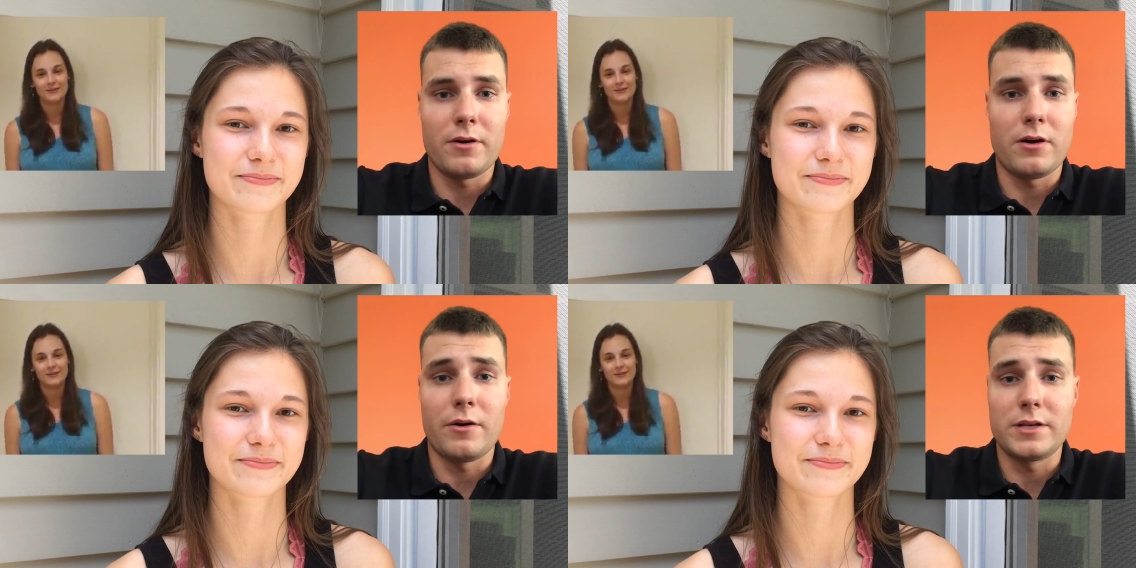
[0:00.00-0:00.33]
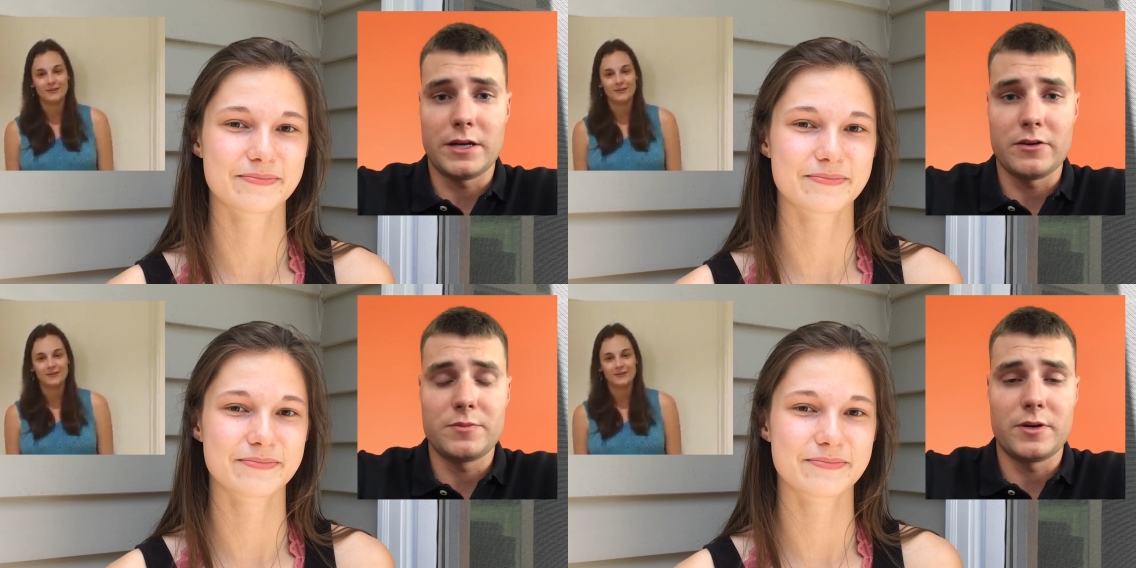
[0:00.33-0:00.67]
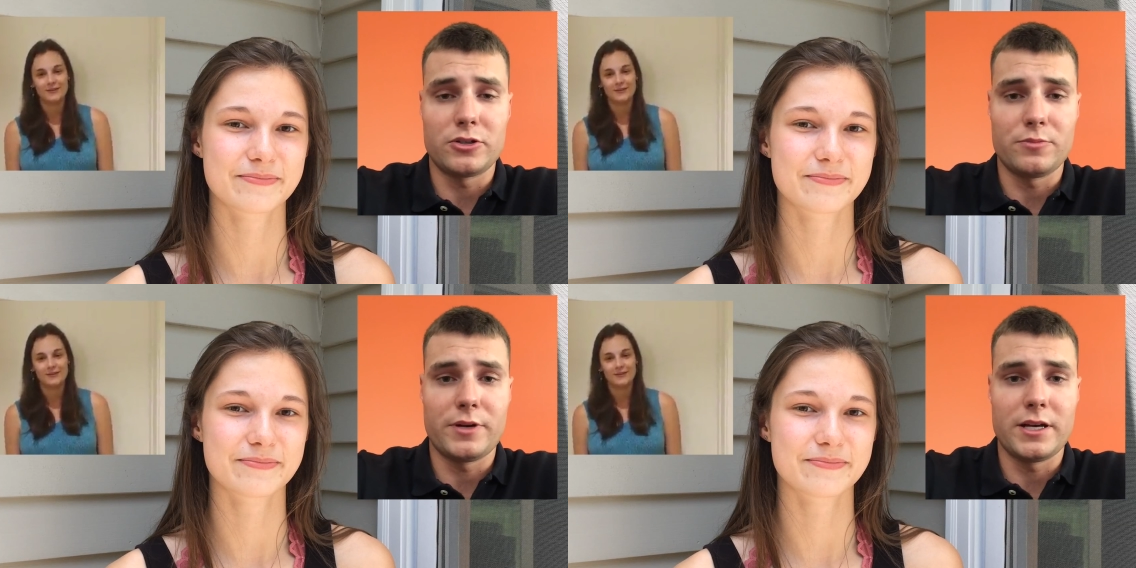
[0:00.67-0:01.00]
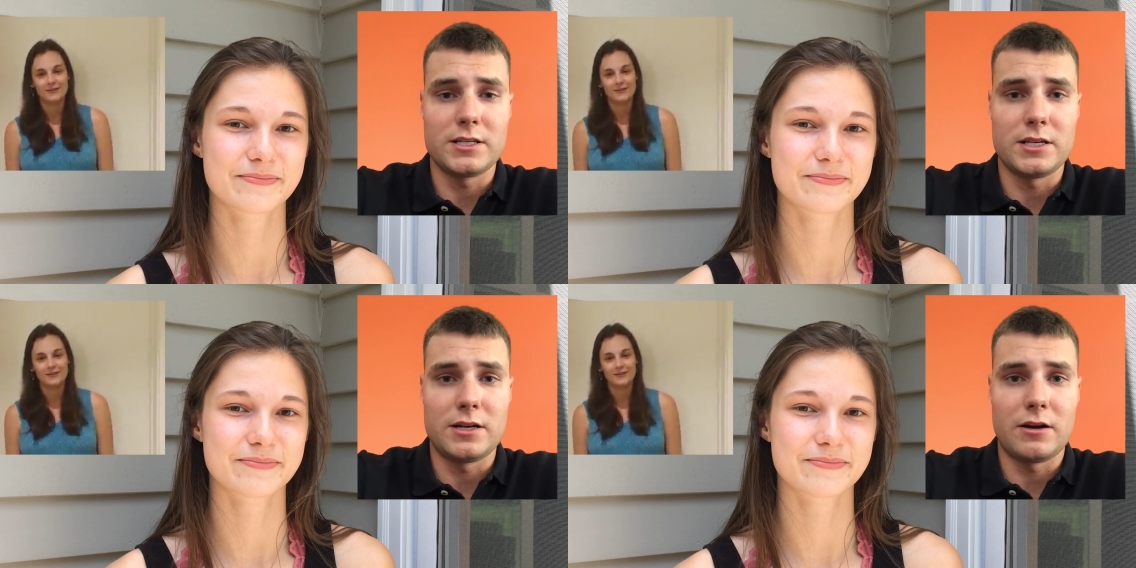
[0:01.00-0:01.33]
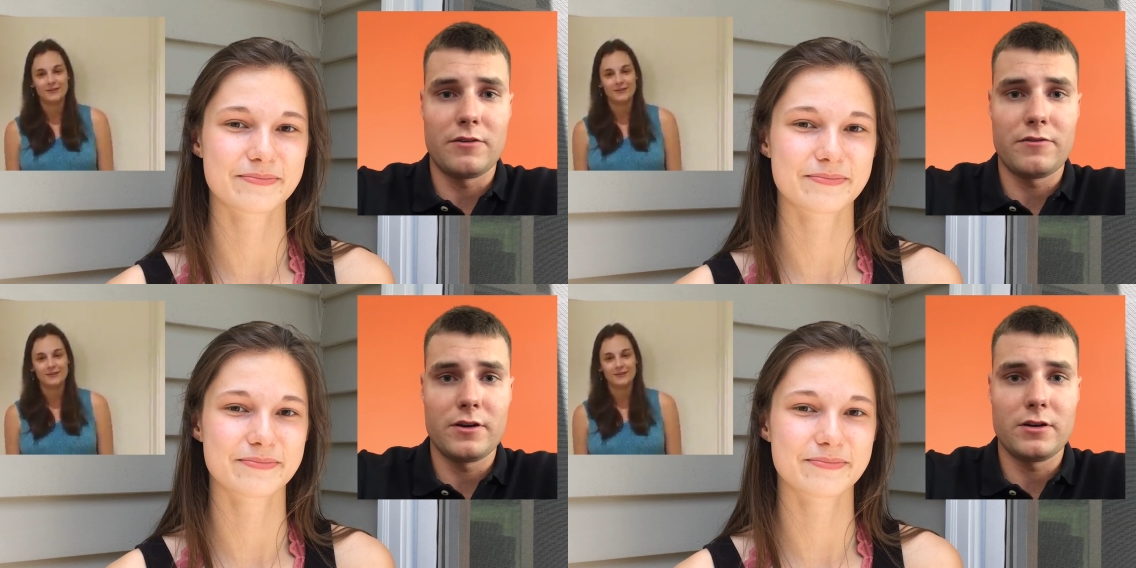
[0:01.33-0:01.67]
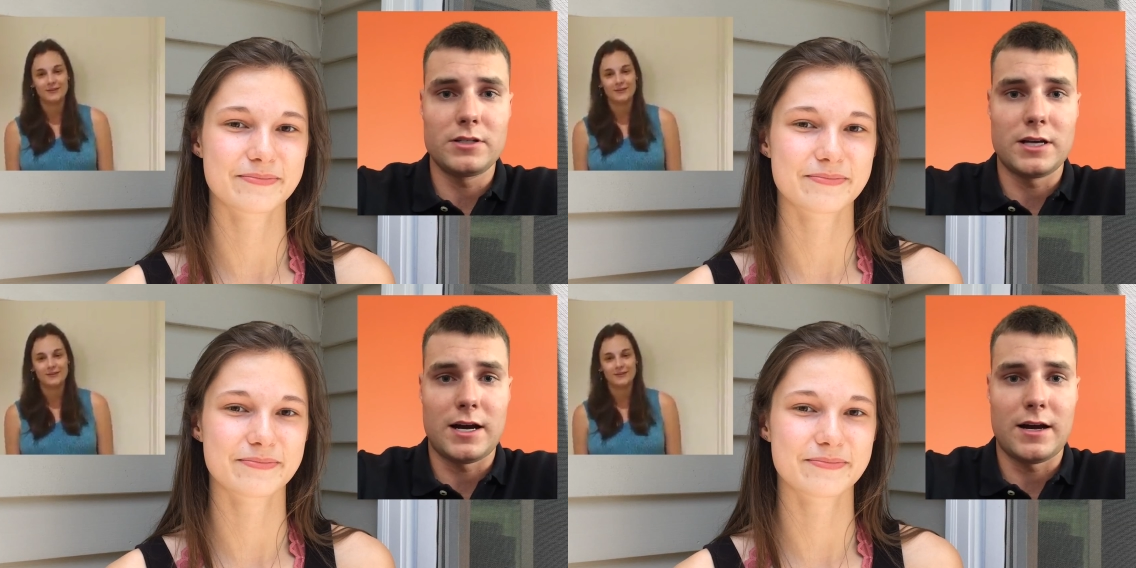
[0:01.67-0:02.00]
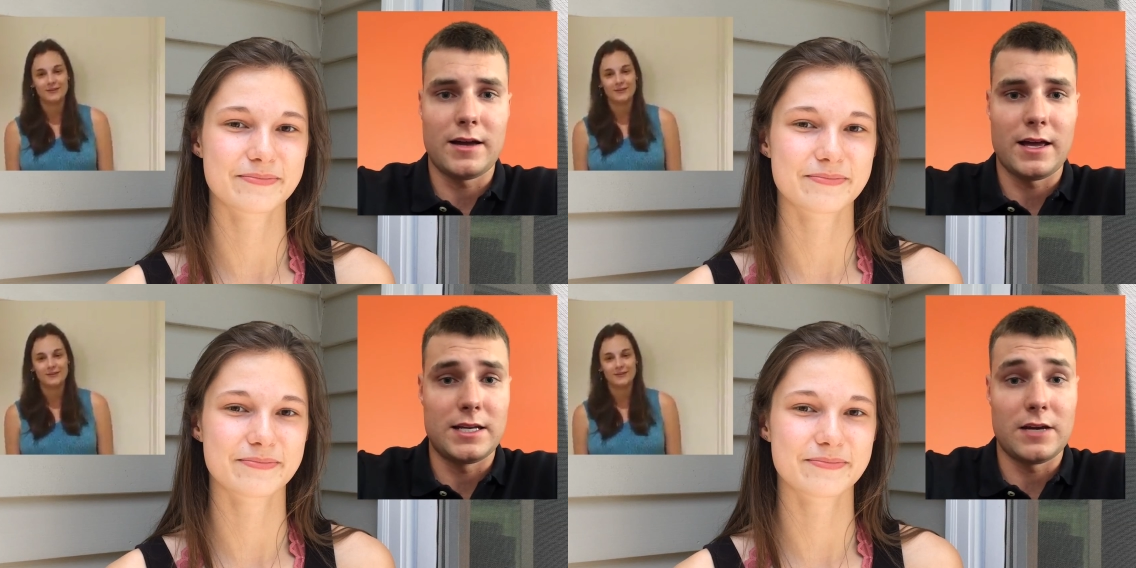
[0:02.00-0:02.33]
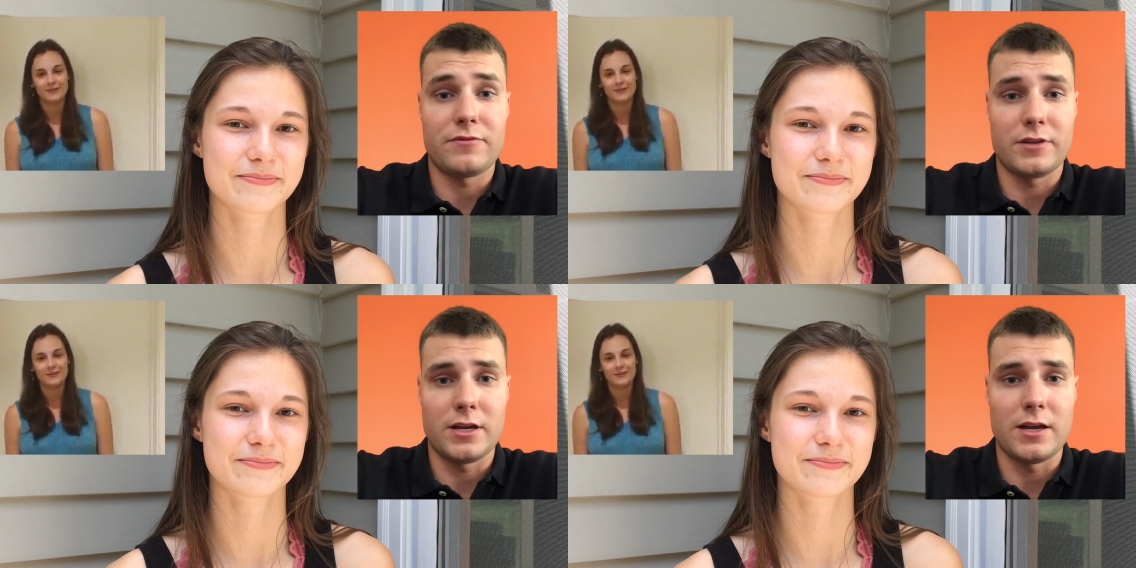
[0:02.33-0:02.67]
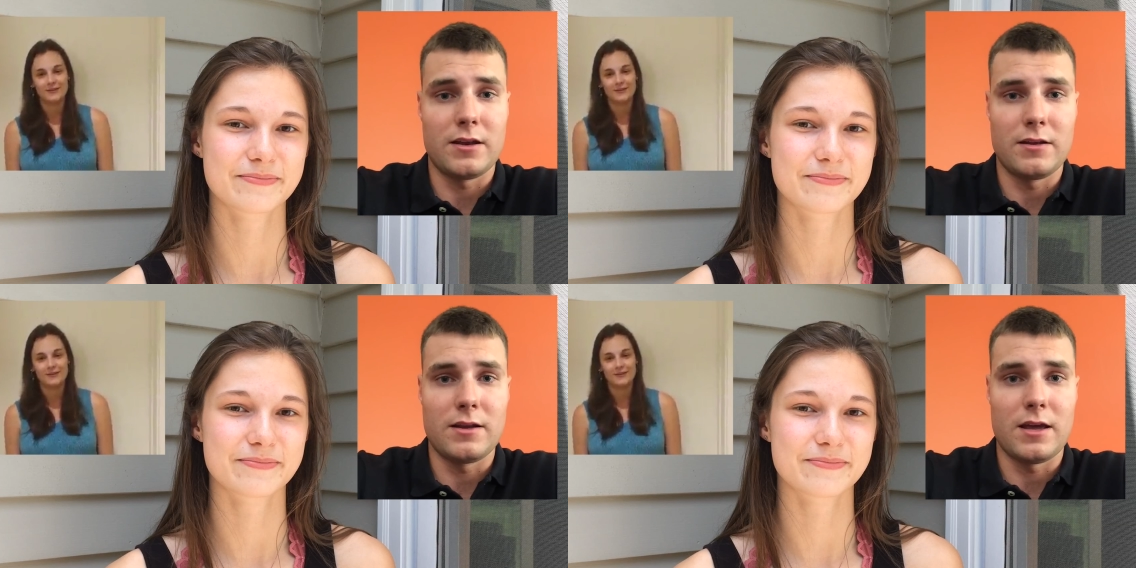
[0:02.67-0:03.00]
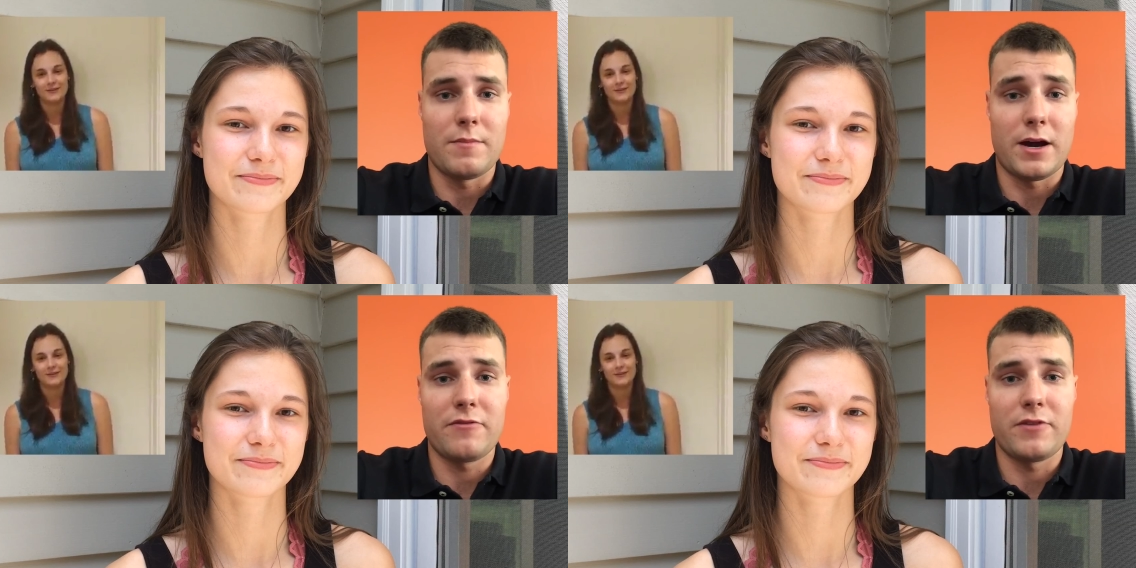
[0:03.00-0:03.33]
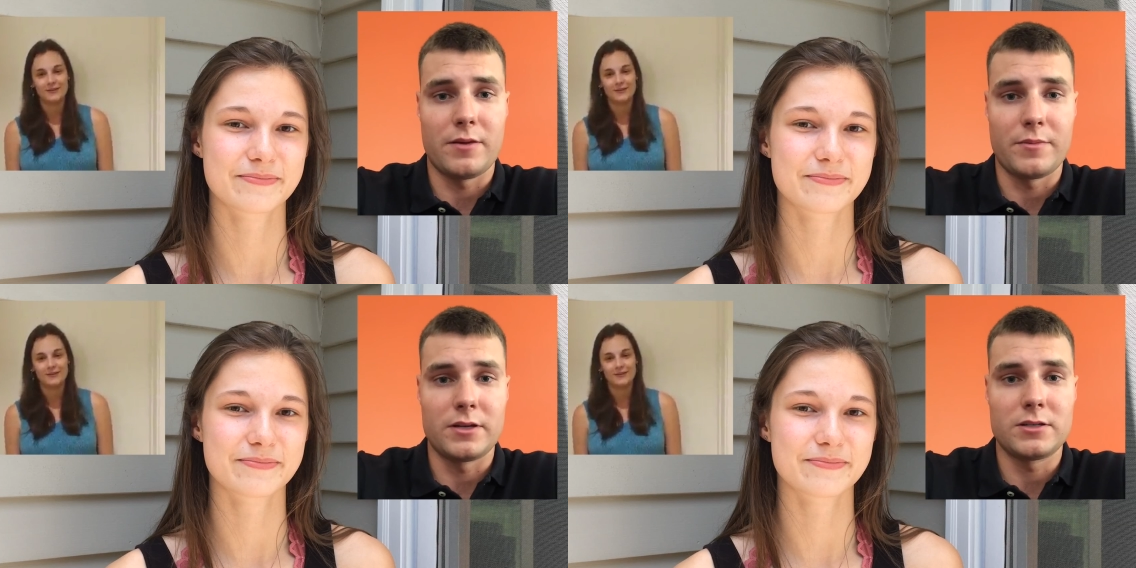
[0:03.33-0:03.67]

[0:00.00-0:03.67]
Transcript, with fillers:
Speaker 1: He'll always have a special place in Derryfield uh, and definitely in, in my family.